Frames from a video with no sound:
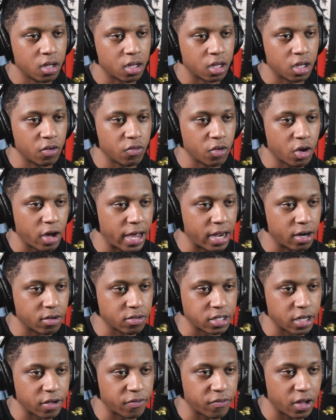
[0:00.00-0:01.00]
Give your
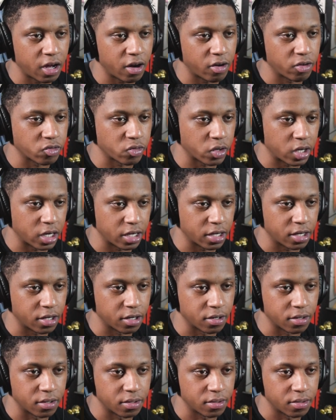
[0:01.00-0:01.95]
idols their flowers while they're here.